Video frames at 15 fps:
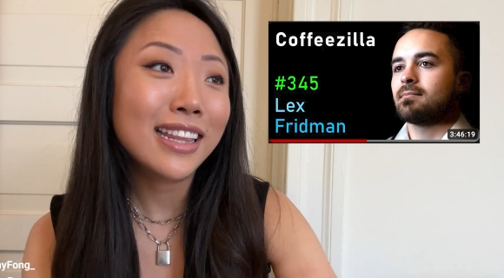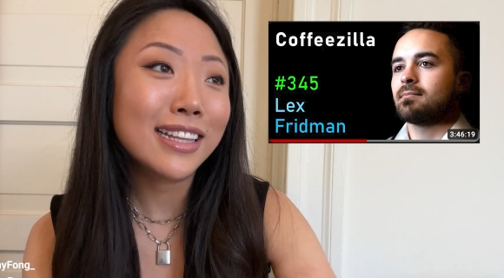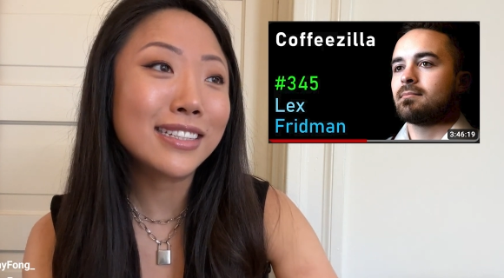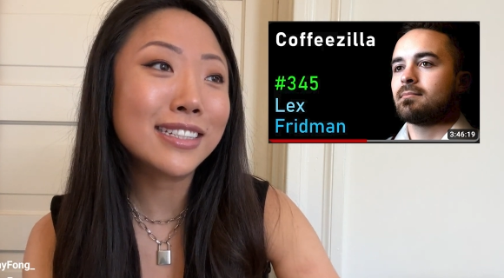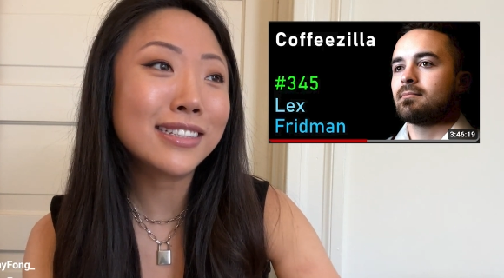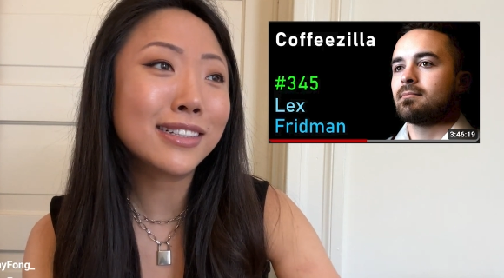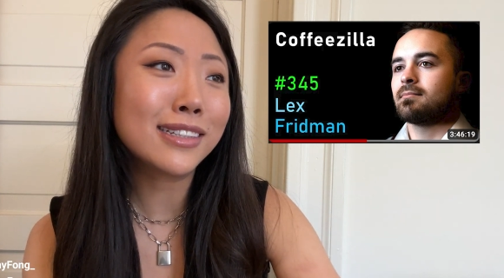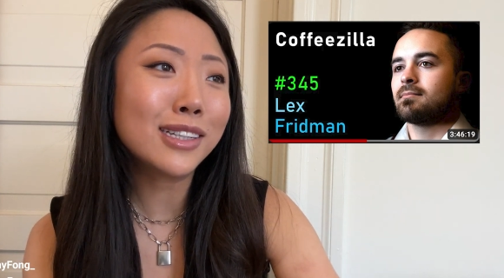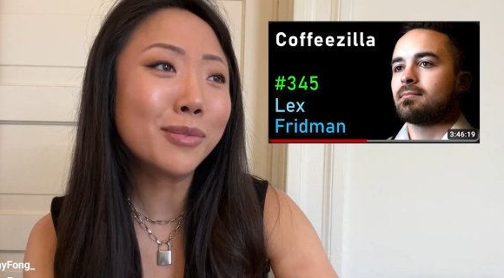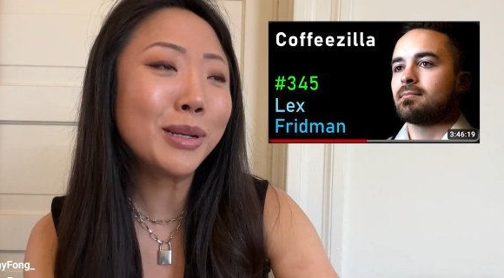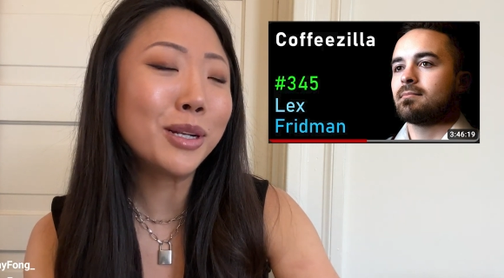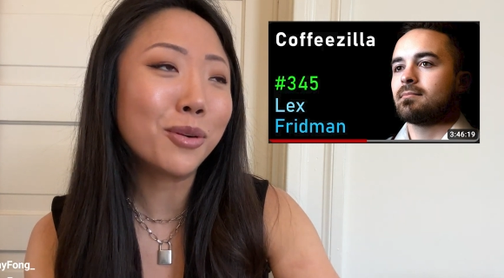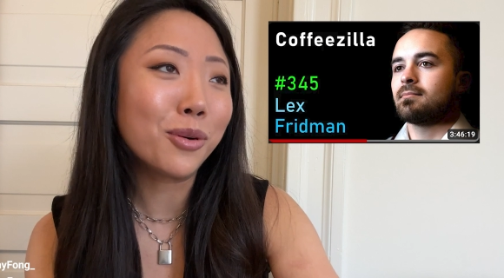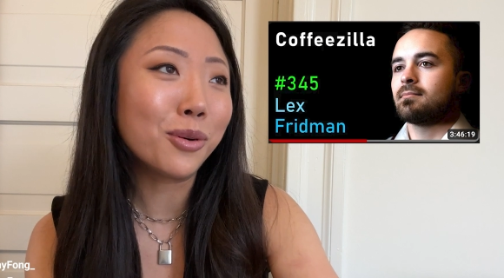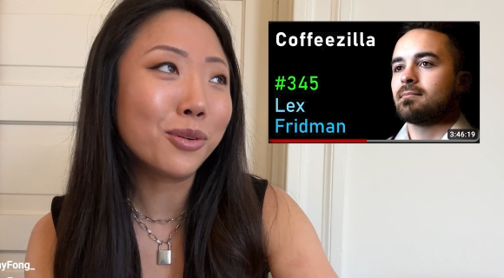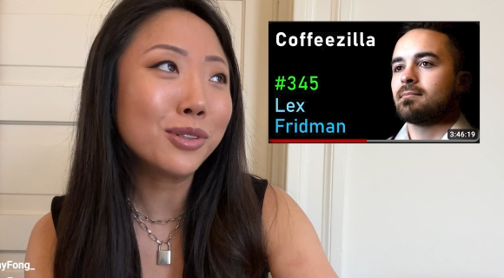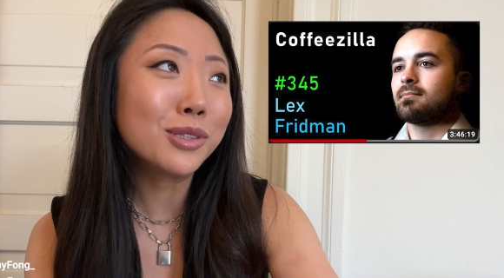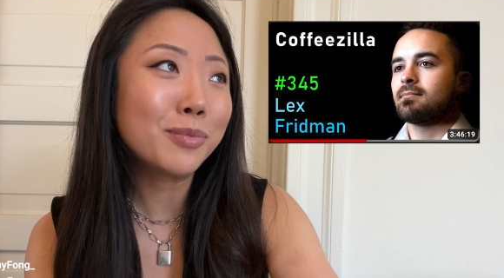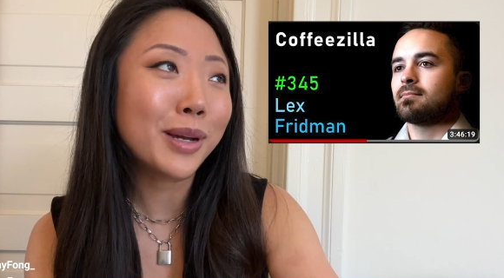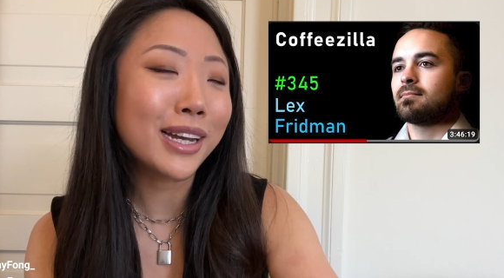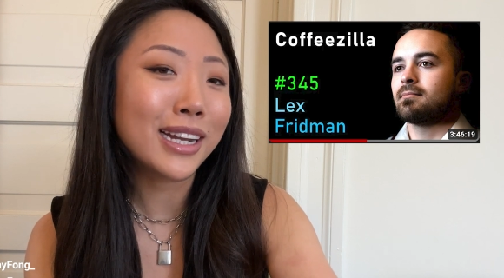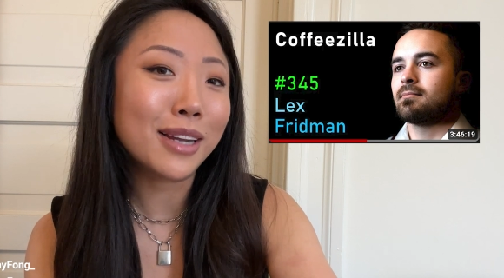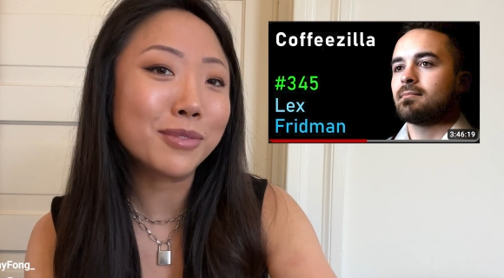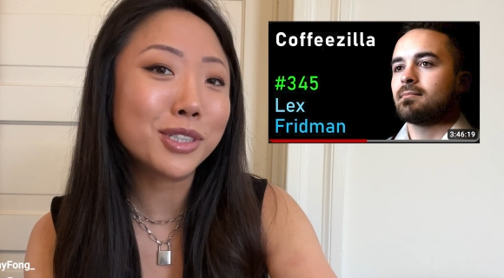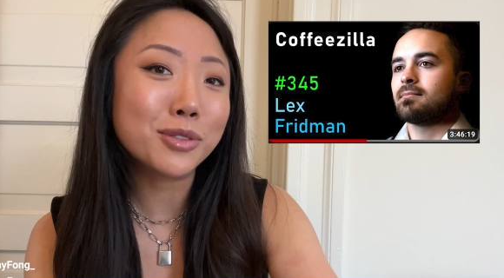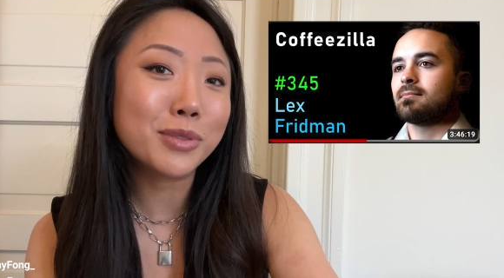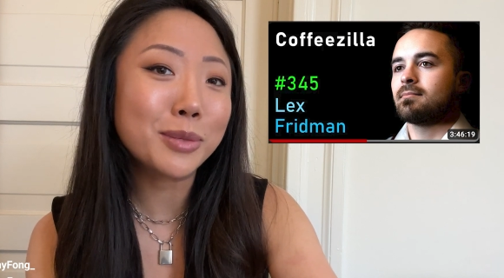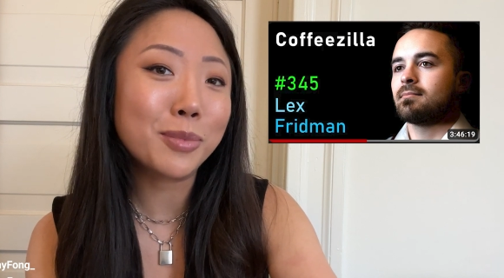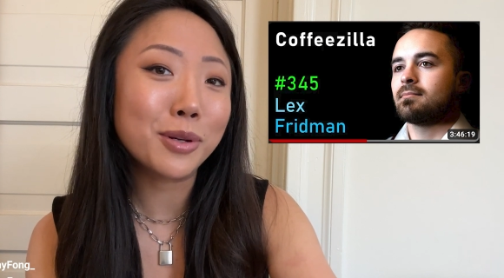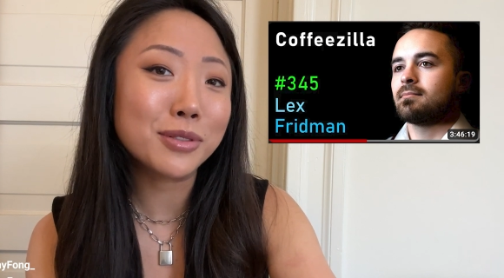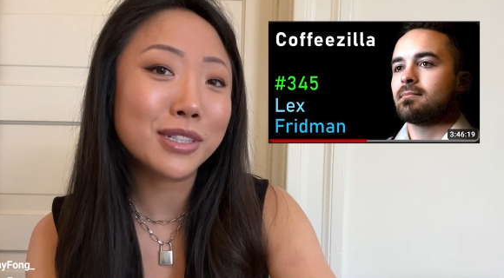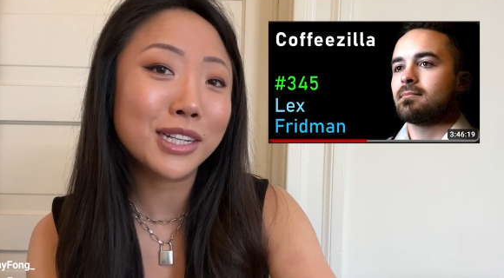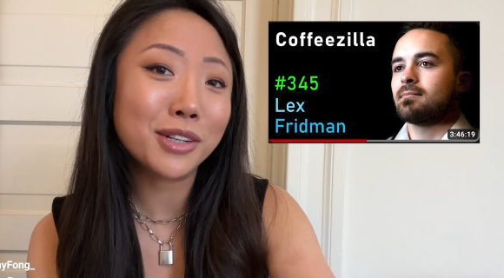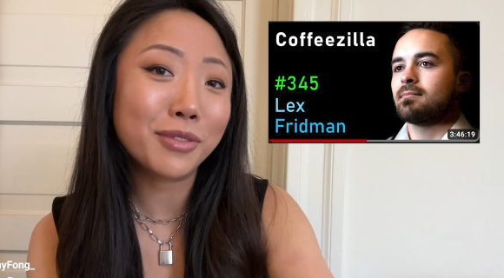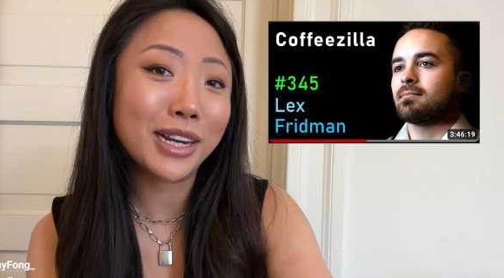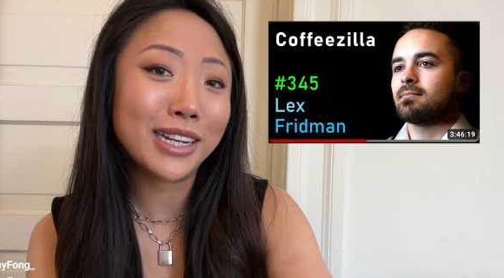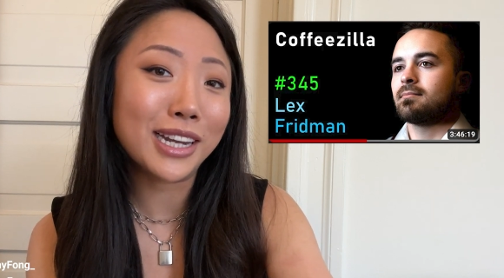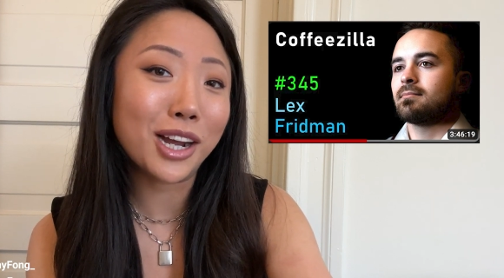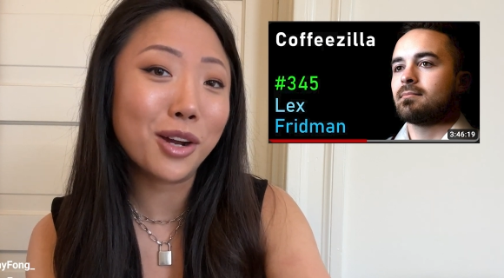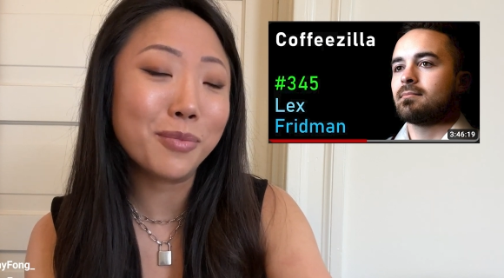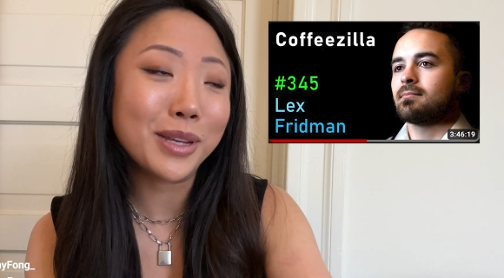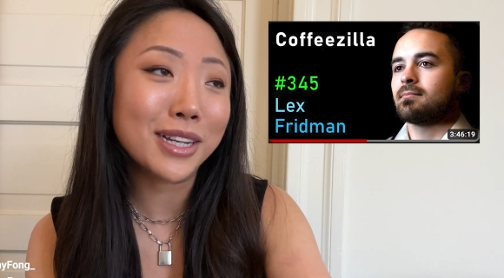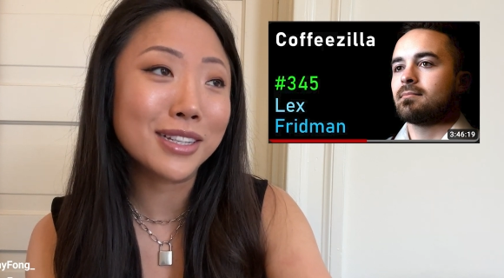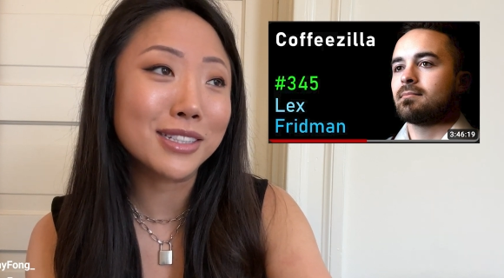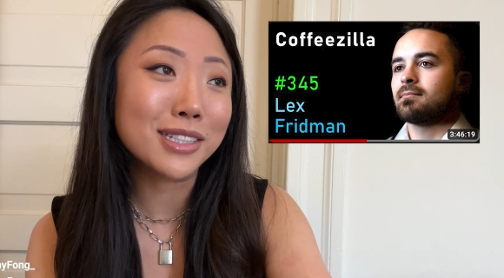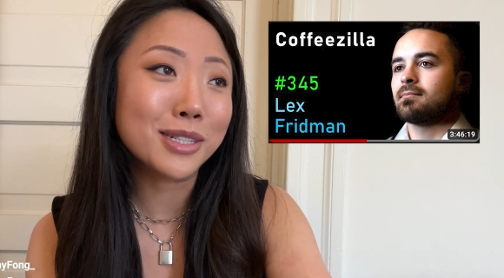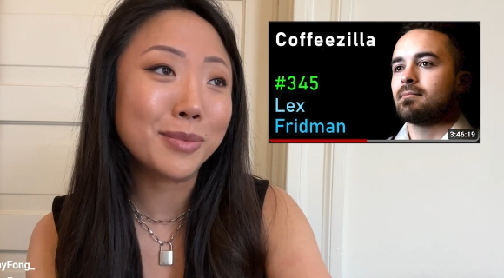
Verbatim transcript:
Speaker 1: This is a little bit old, but I'm just reposting it right now because,